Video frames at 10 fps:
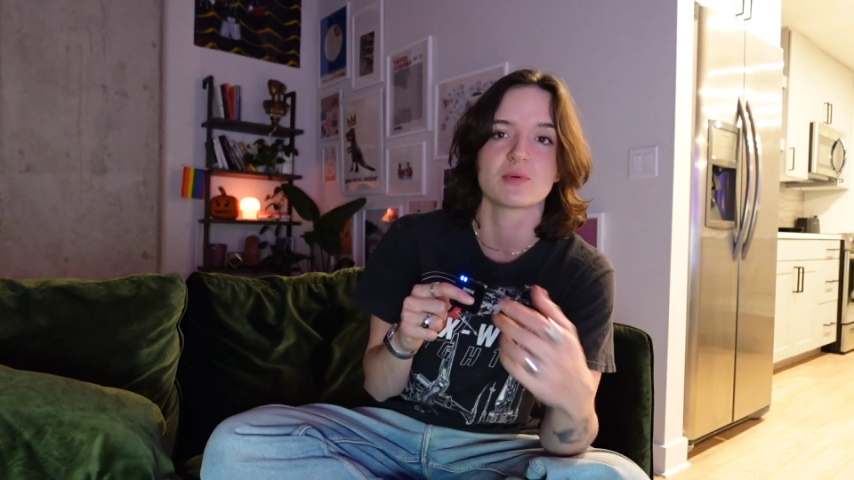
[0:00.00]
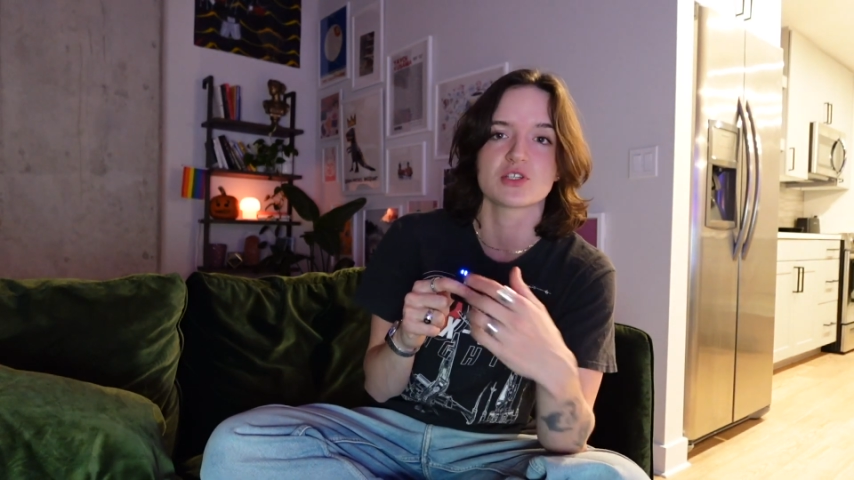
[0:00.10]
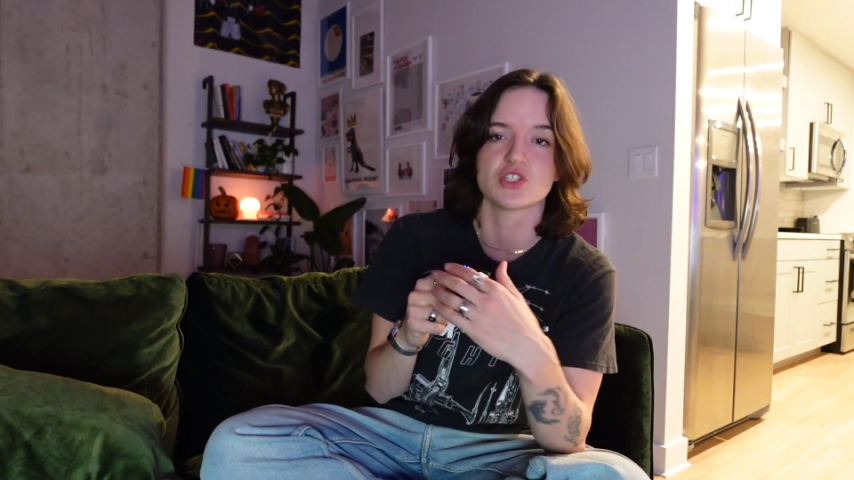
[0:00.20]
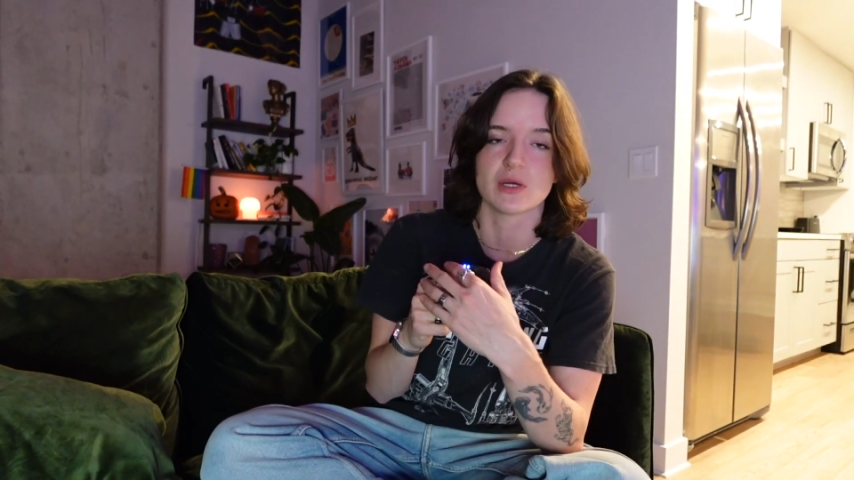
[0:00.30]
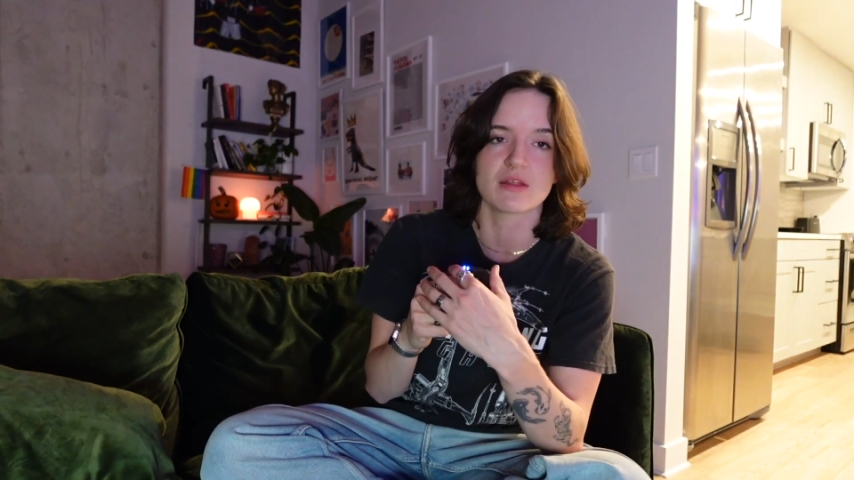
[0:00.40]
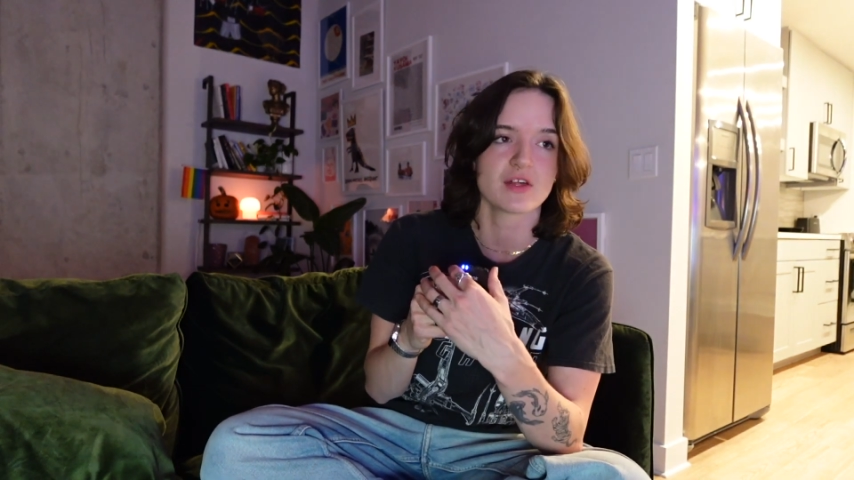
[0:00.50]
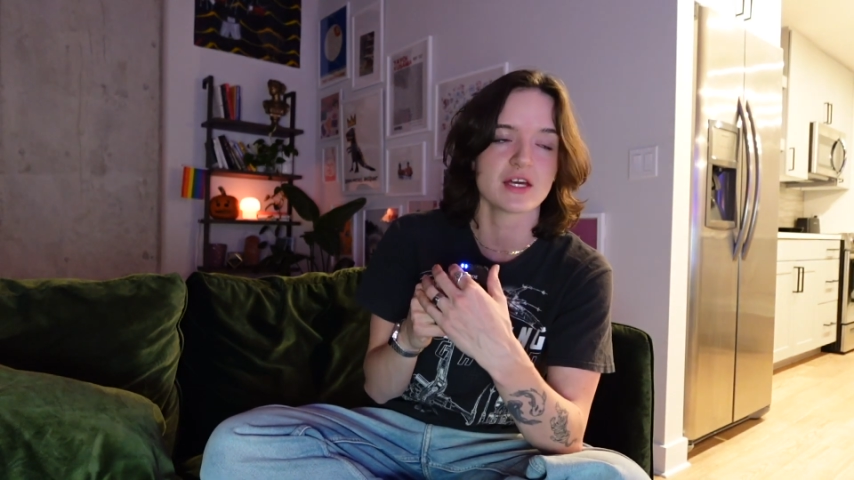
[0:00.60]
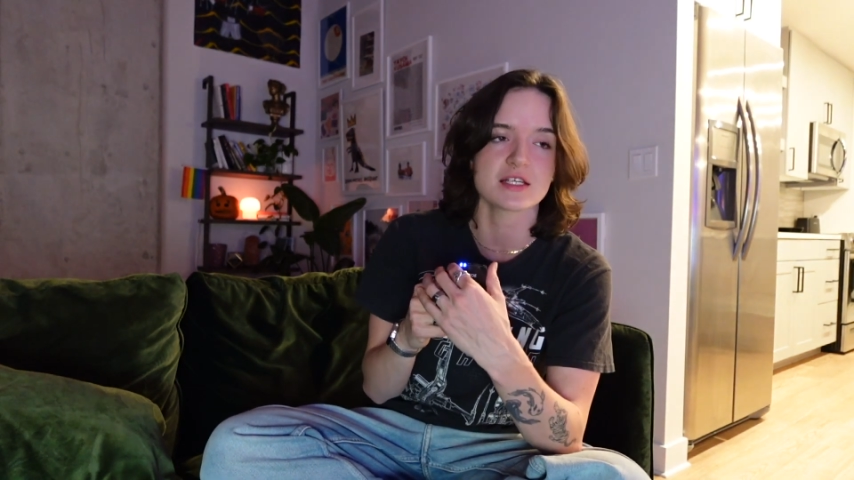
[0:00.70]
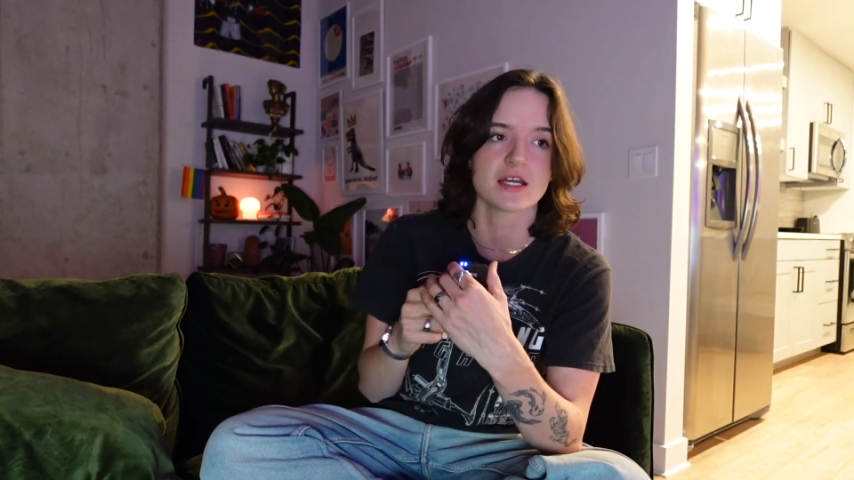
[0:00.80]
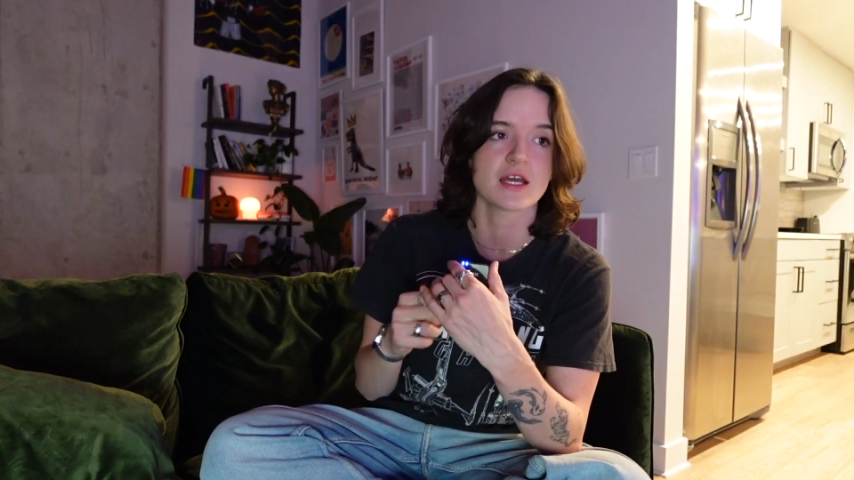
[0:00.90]
from pursuing
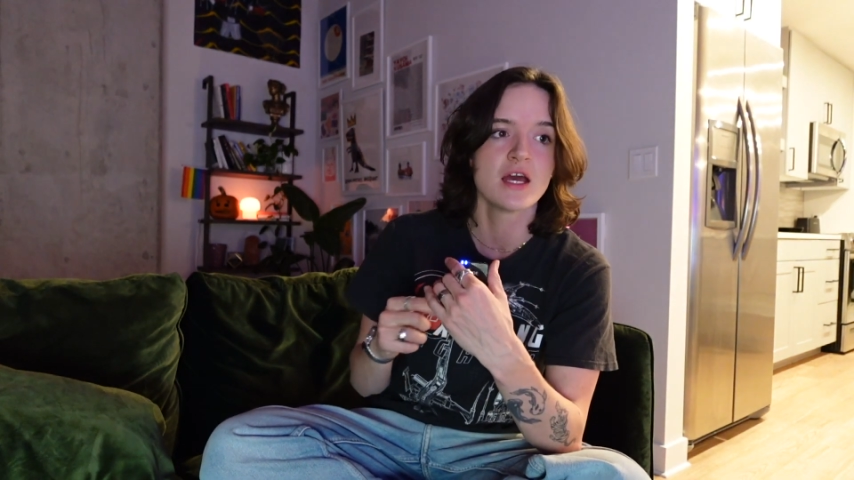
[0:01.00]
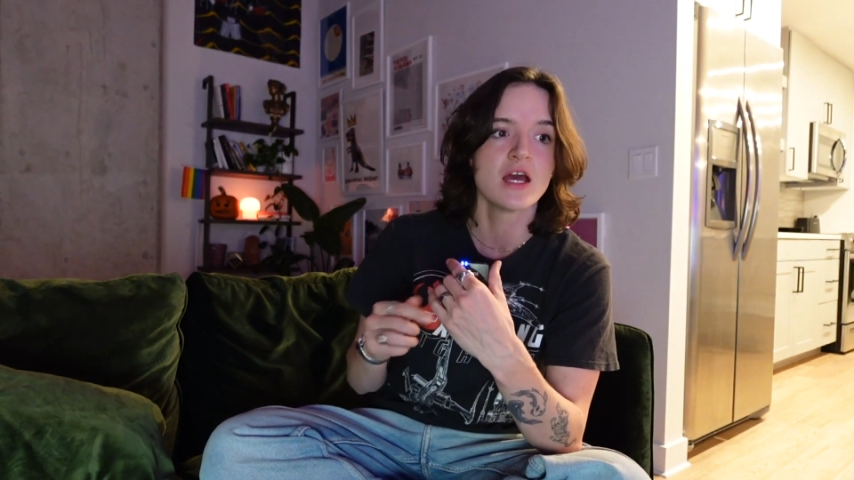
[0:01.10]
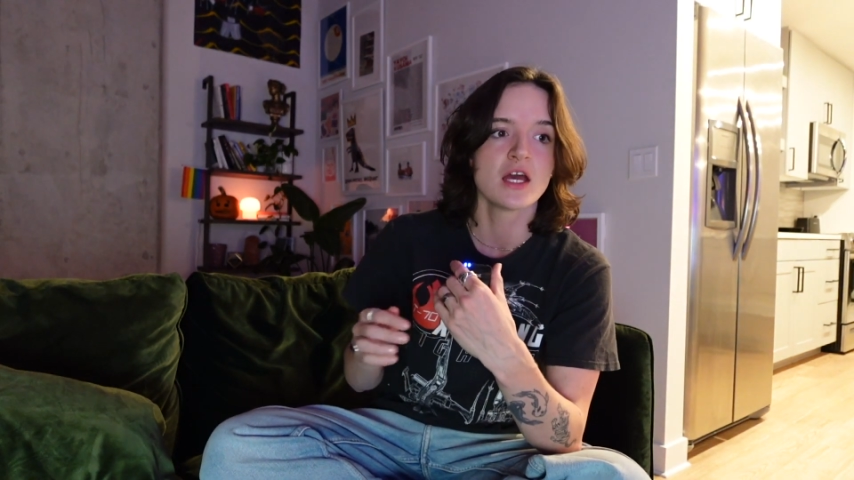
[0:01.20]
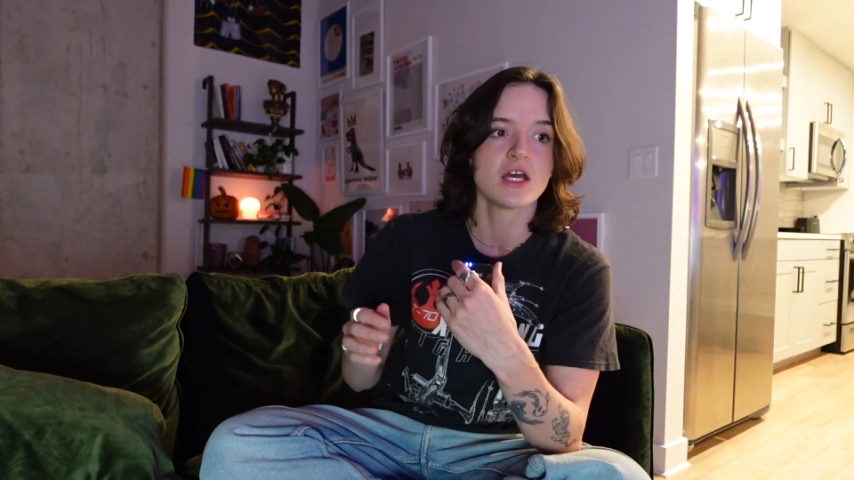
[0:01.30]
things. Like,